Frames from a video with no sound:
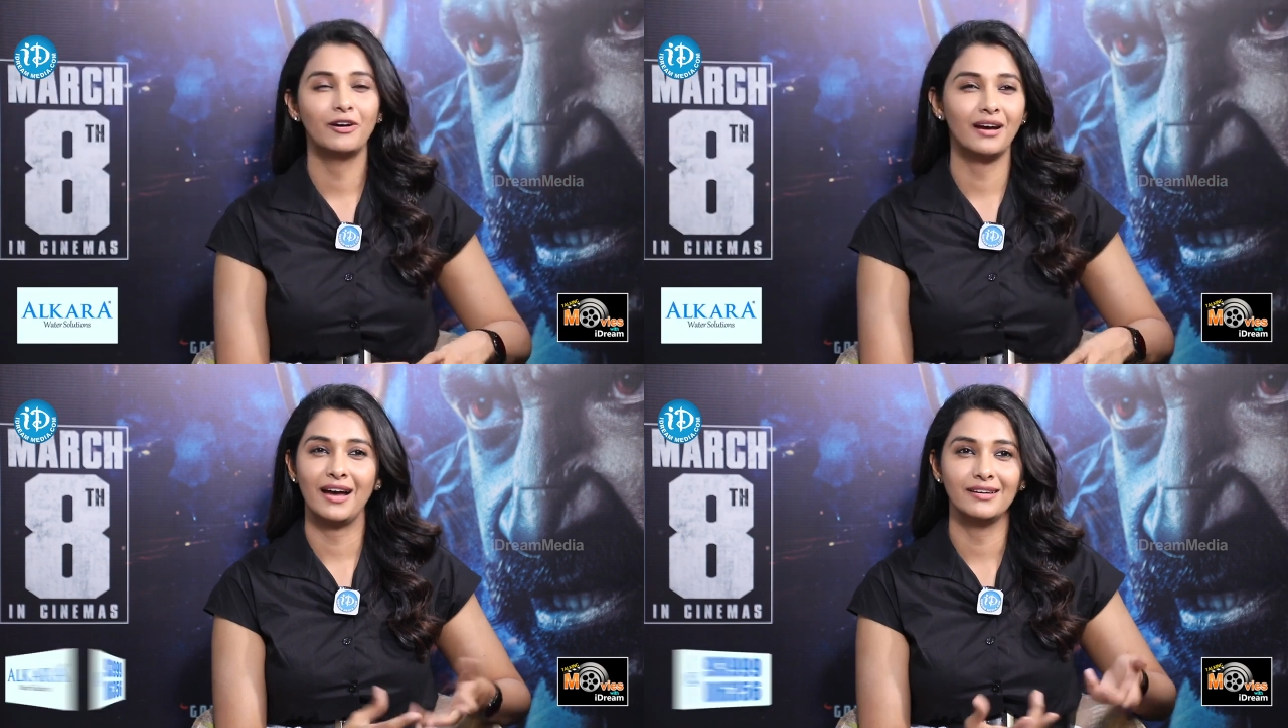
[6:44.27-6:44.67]

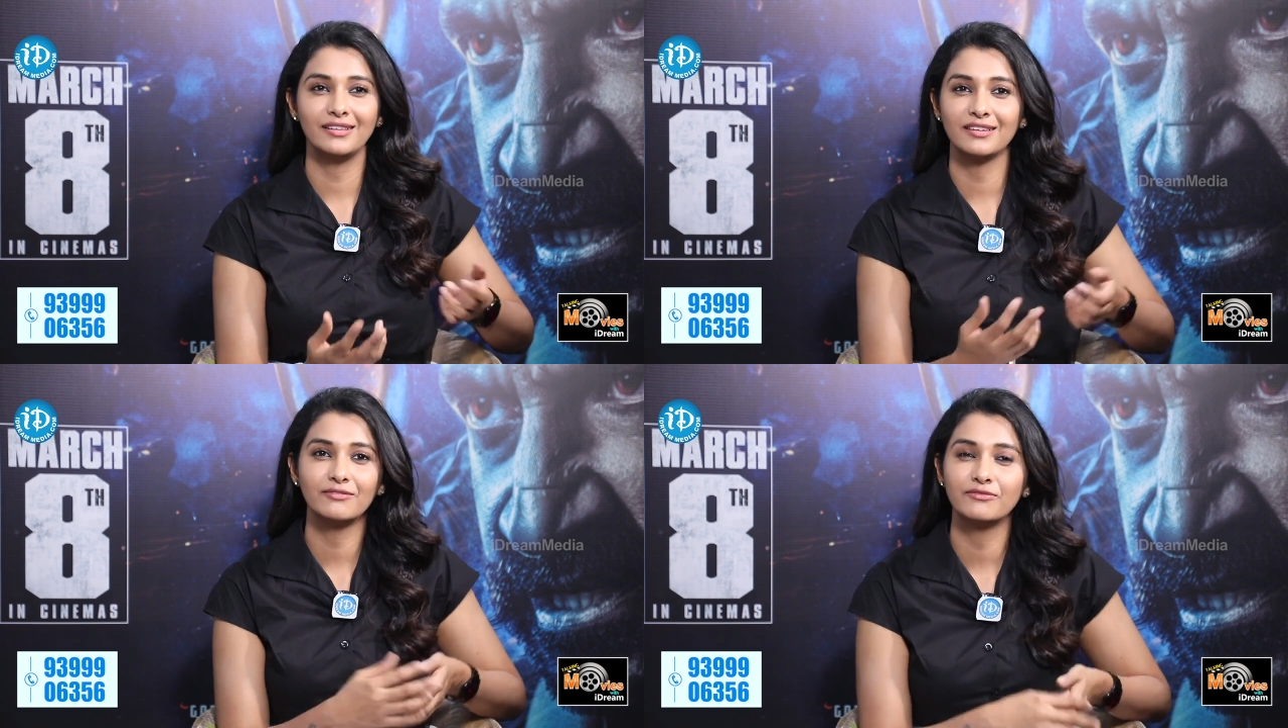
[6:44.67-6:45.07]

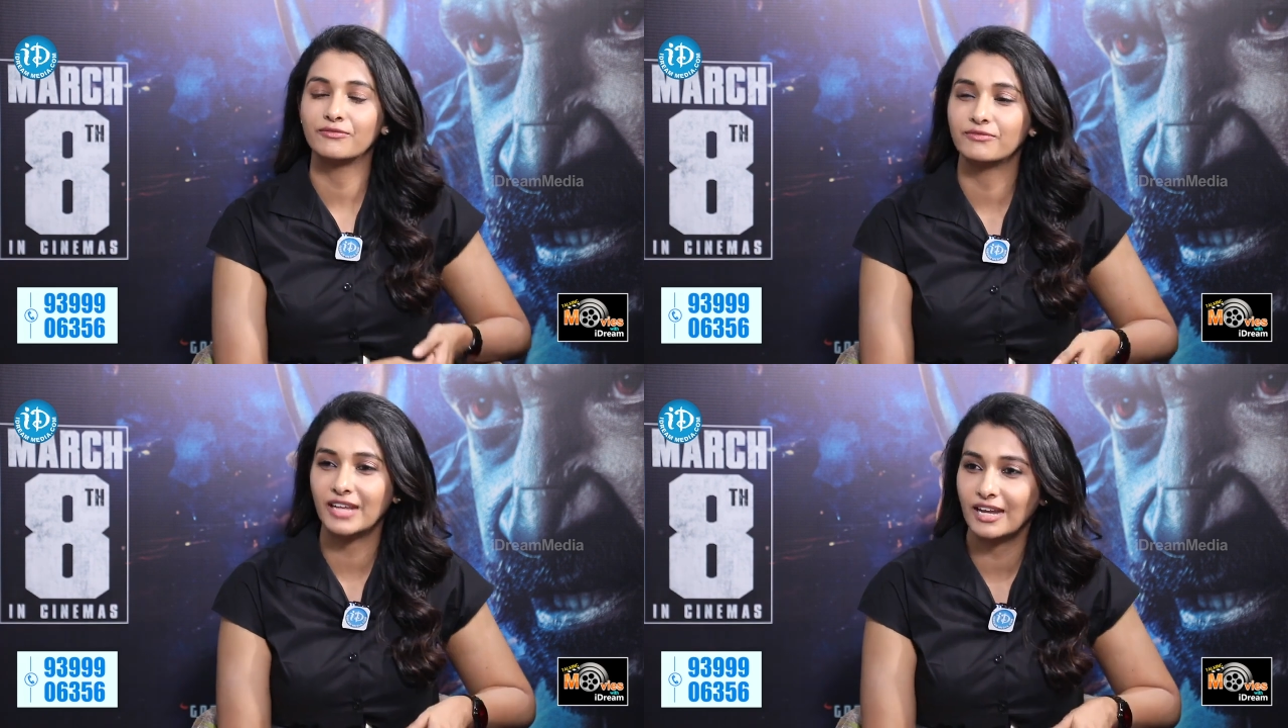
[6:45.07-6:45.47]
Hardly
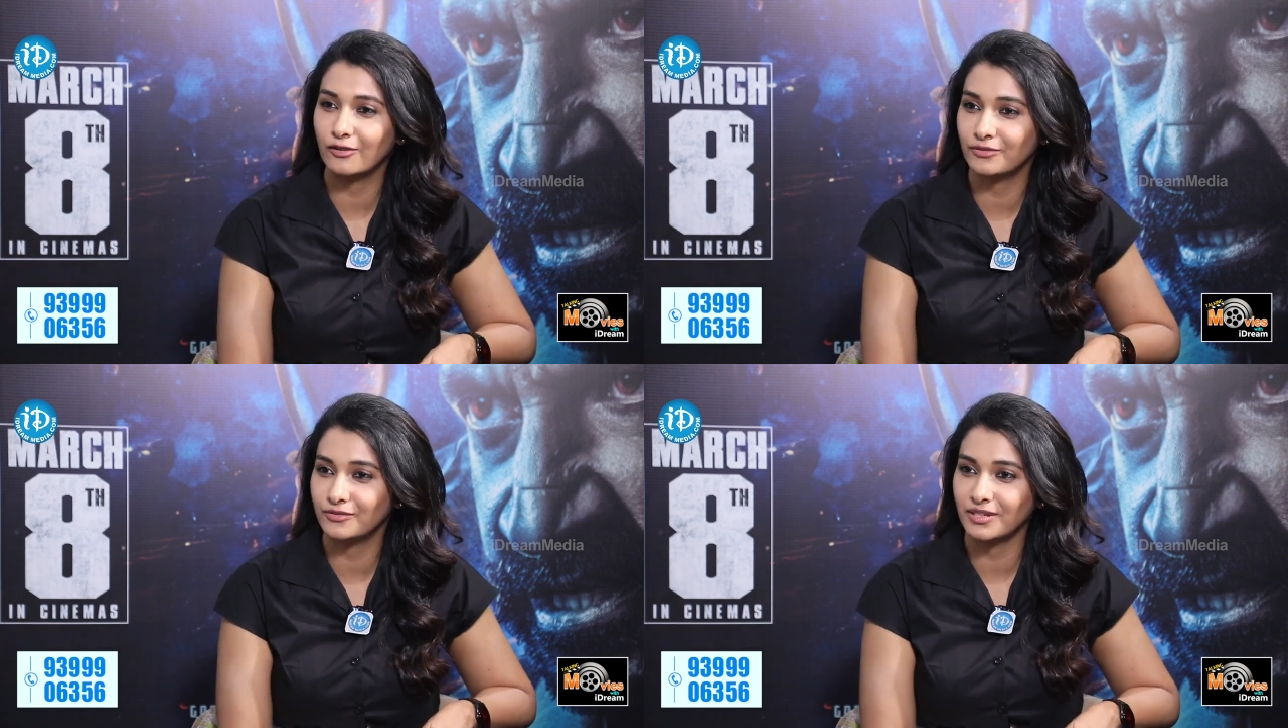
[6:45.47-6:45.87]

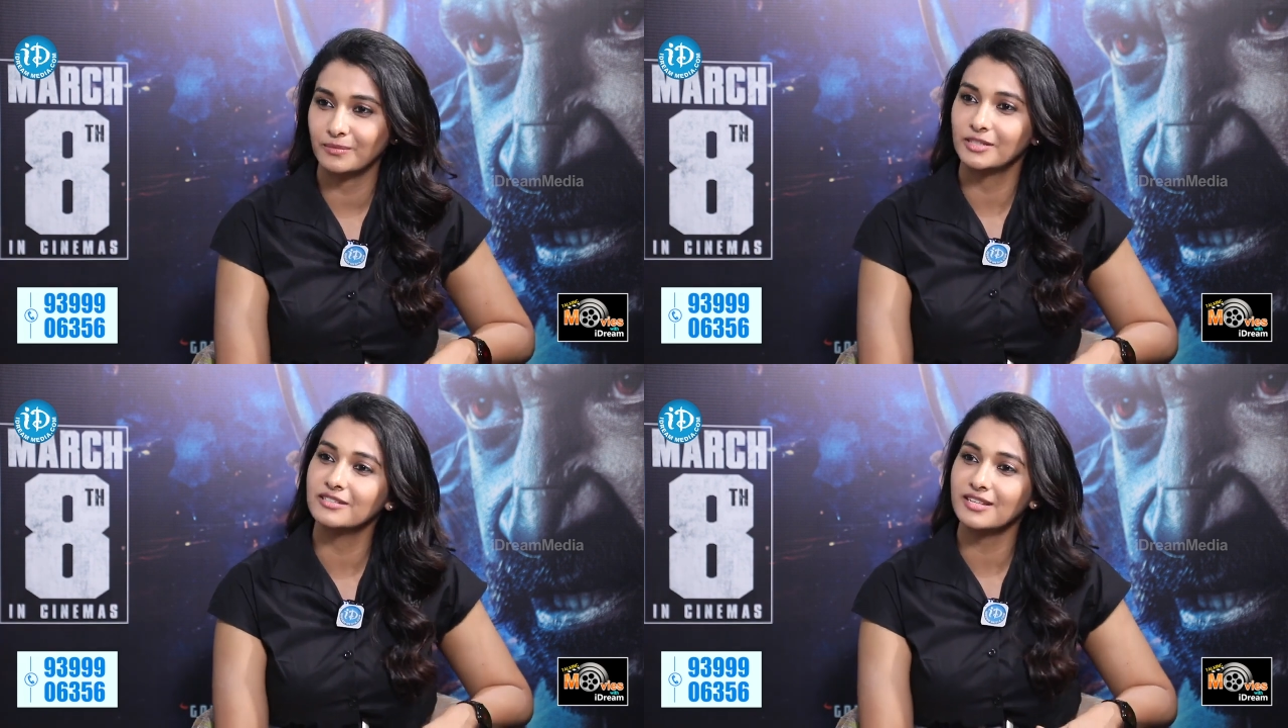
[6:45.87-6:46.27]
10 or
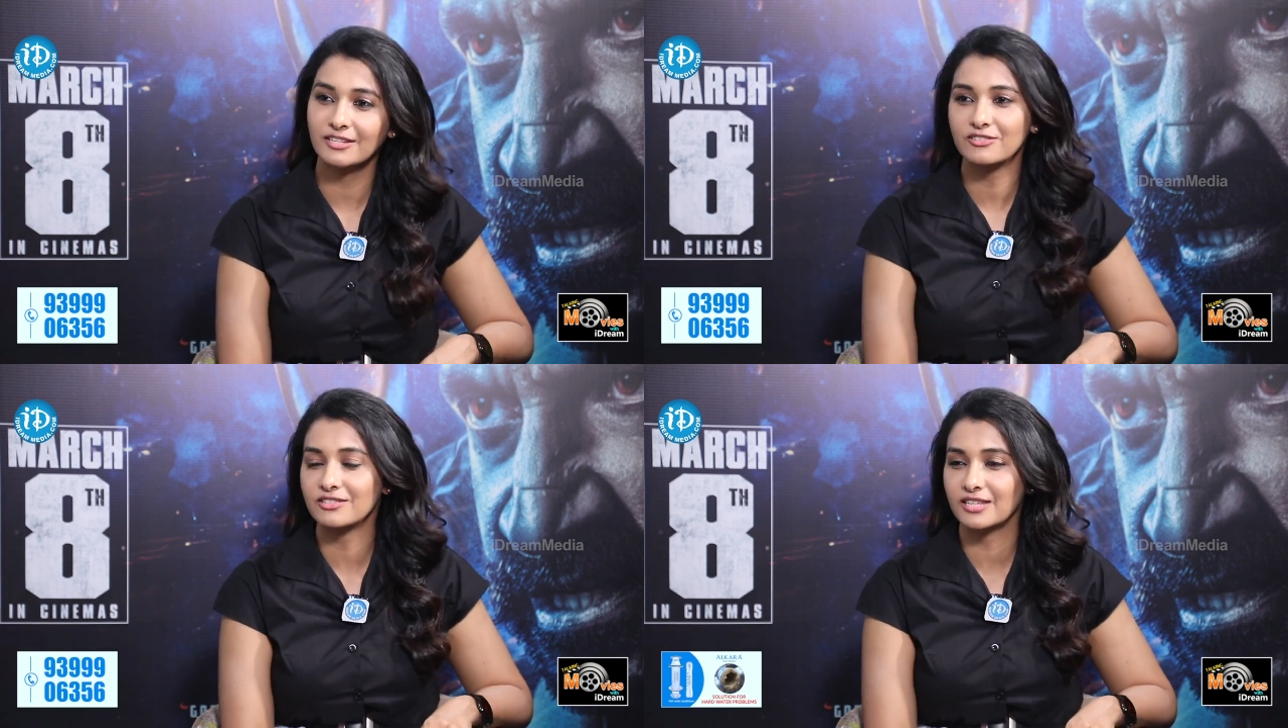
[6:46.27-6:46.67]
15 minutes.
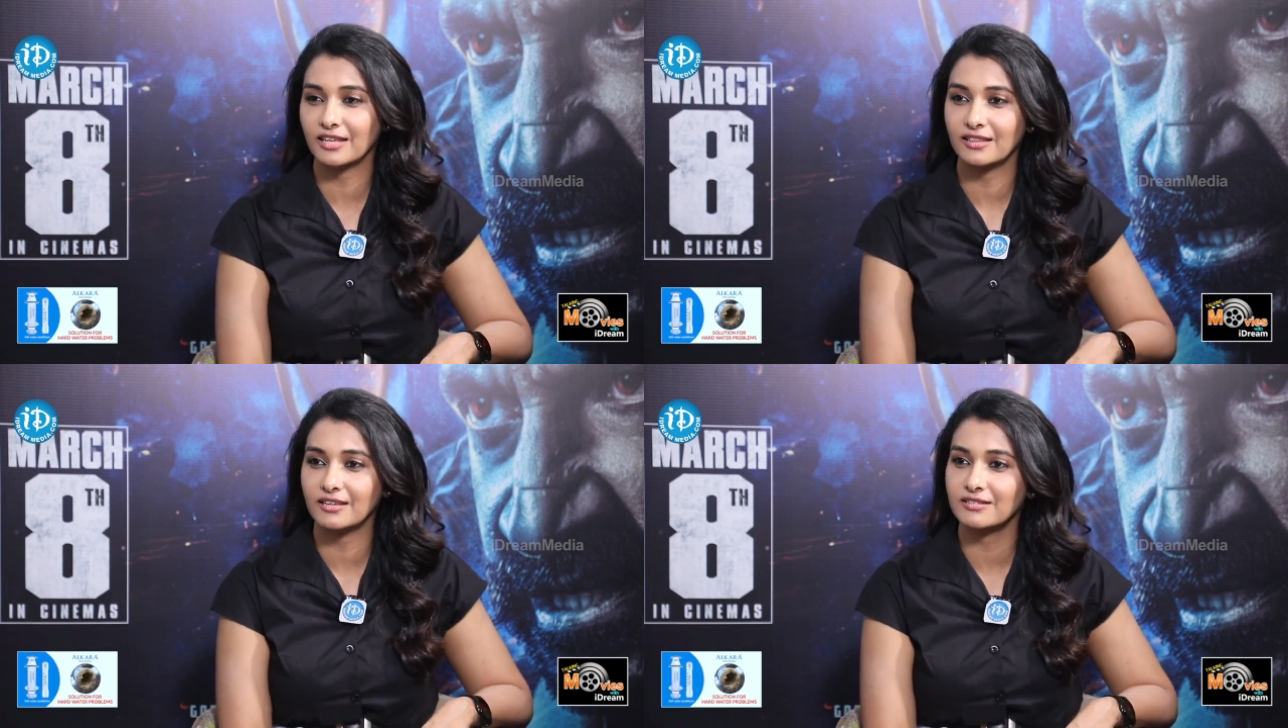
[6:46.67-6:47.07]
I just
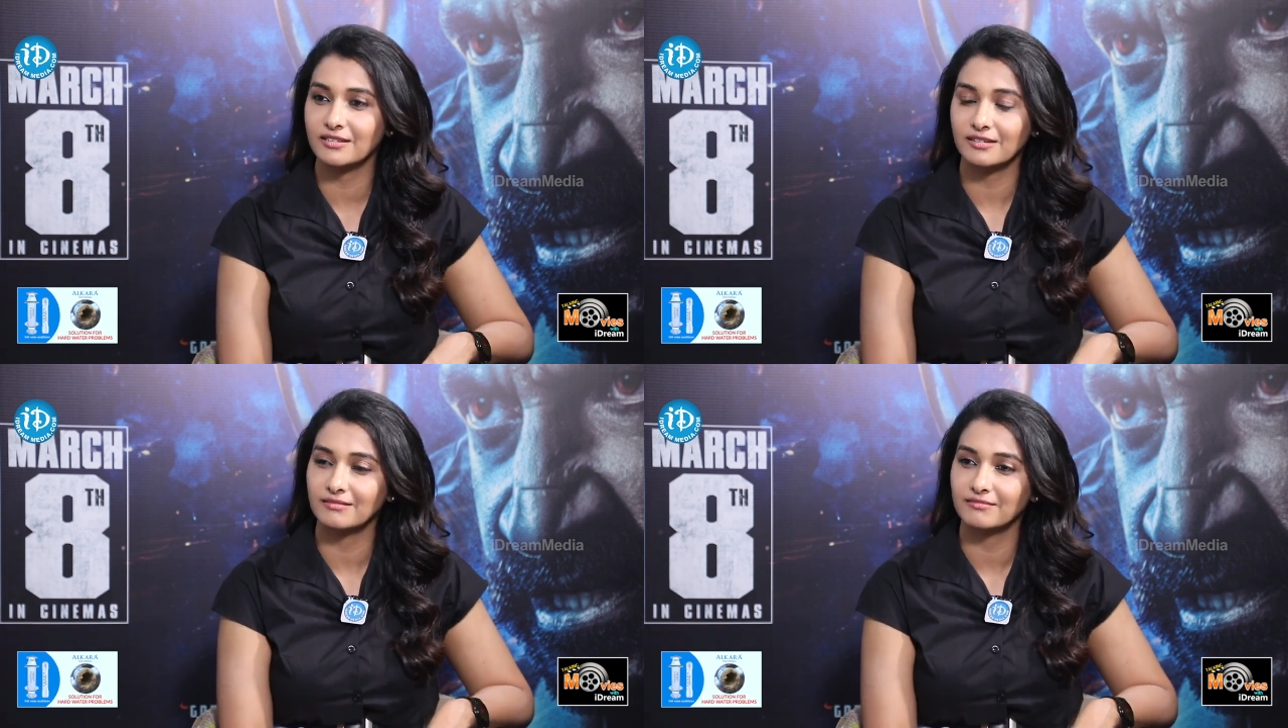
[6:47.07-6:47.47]
check things
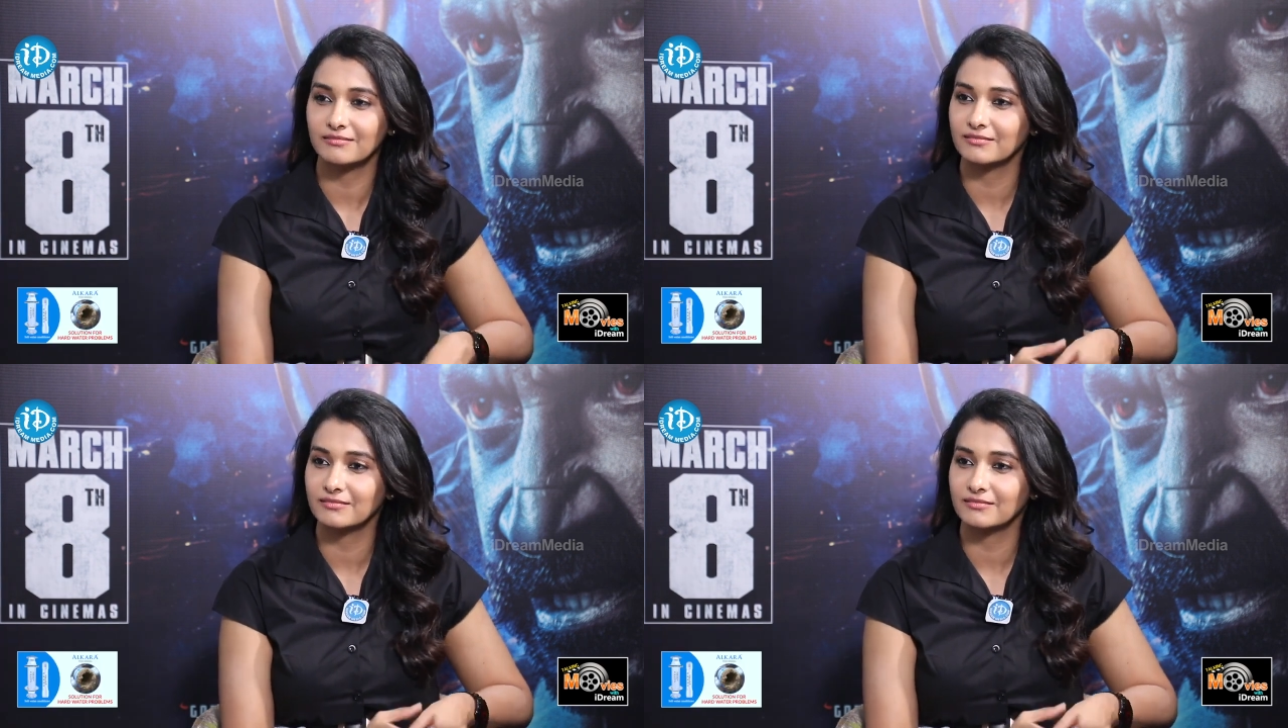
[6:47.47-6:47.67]
and